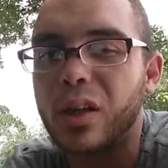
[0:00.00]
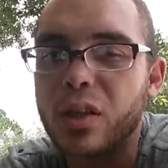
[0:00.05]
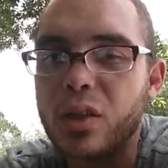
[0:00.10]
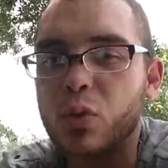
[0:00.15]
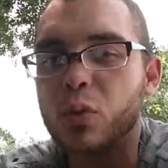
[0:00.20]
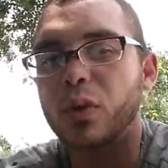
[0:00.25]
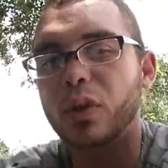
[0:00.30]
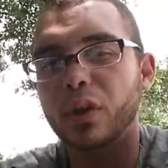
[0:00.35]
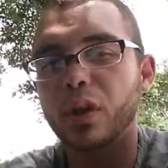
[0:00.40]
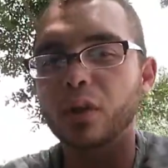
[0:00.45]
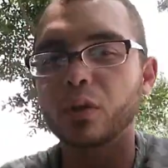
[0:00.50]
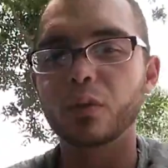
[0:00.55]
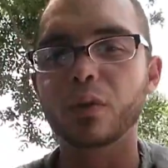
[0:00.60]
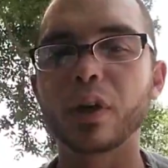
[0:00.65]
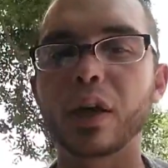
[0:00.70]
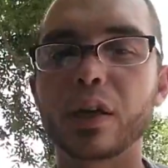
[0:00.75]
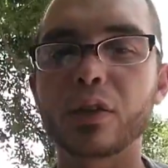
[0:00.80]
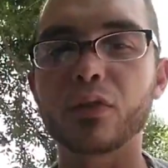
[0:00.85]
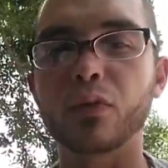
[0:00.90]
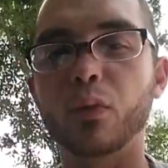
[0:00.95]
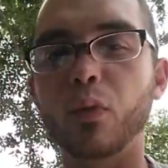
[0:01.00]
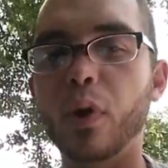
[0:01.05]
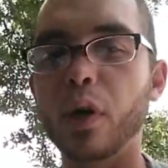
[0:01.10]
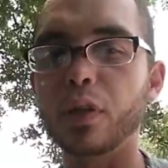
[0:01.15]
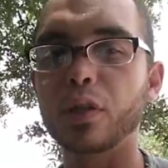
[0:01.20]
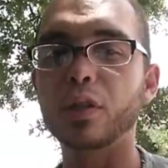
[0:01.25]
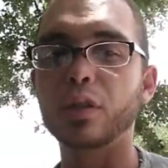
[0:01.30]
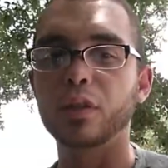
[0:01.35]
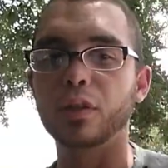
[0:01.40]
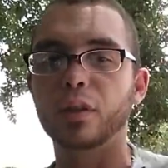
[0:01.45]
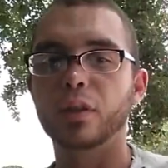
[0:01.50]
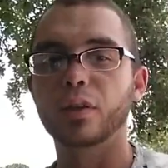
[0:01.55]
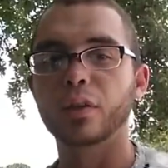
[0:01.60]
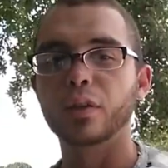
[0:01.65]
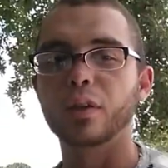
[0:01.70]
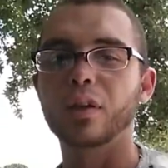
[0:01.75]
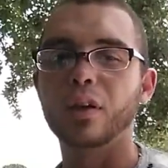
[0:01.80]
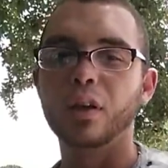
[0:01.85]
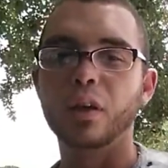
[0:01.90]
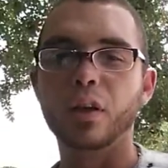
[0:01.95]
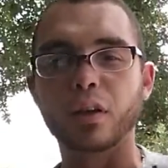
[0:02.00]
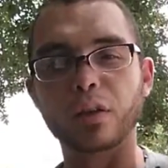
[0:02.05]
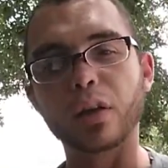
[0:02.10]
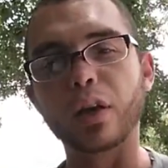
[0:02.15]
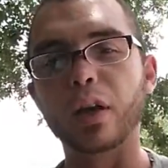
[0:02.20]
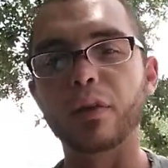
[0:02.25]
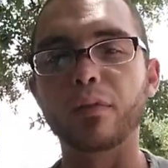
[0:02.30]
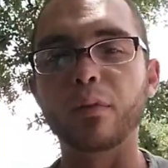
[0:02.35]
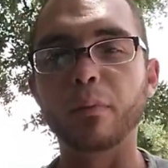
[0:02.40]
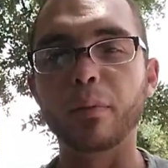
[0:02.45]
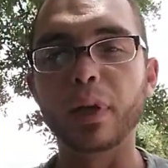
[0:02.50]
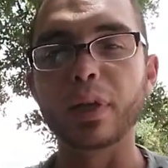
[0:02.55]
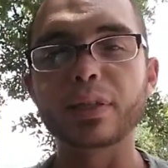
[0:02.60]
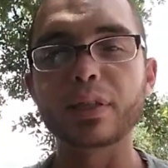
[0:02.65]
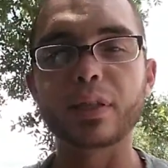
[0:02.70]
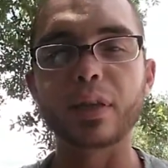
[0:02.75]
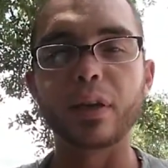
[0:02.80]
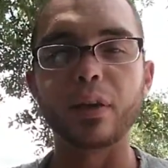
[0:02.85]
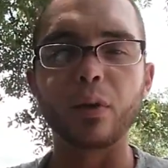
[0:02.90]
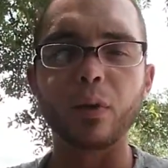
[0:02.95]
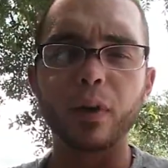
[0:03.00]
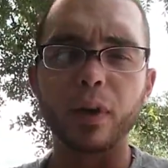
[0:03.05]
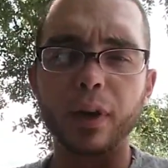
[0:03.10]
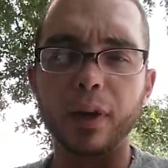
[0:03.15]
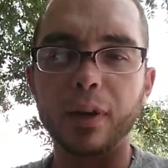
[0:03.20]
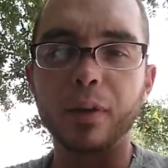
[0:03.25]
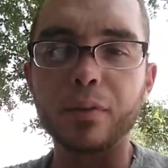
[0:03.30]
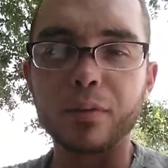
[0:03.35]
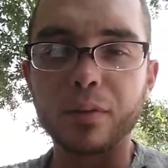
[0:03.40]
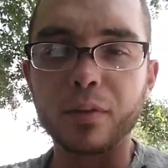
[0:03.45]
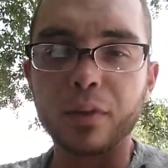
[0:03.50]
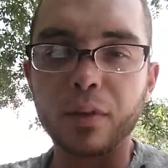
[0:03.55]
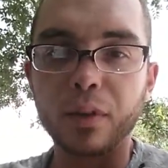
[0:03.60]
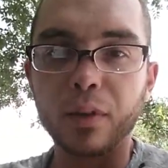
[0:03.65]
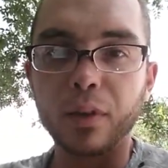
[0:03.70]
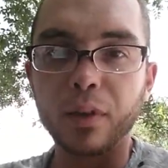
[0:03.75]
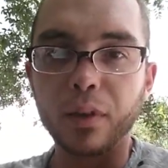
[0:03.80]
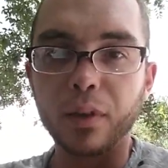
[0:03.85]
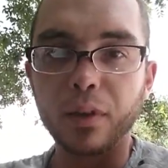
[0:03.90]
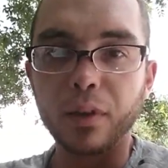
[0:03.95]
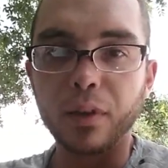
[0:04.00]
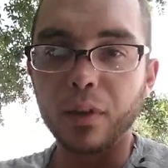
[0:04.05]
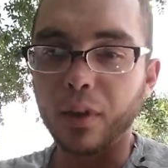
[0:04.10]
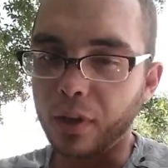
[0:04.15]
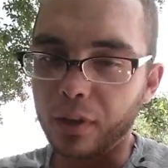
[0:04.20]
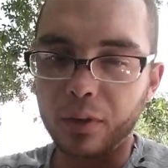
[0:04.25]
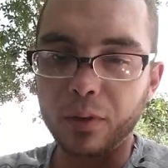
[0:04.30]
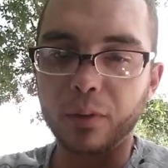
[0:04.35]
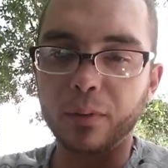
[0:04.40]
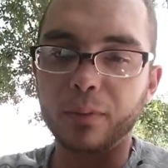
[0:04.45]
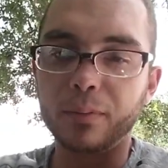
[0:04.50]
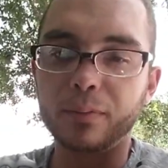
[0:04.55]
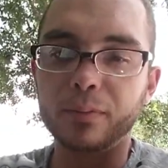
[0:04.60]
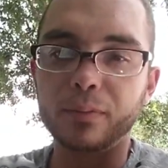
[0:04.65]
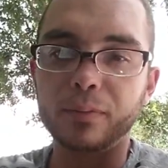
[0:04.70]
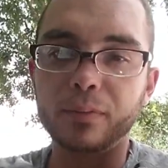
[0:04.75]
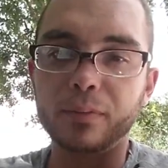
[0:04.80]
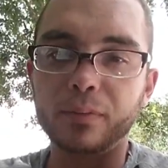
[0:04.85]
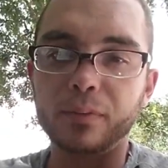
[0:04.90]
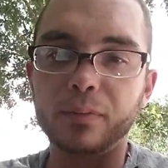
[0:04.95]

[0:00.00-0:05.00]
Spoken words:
Just want to thank you guys for watching. Y'all have a blessed day, okay? Thank you.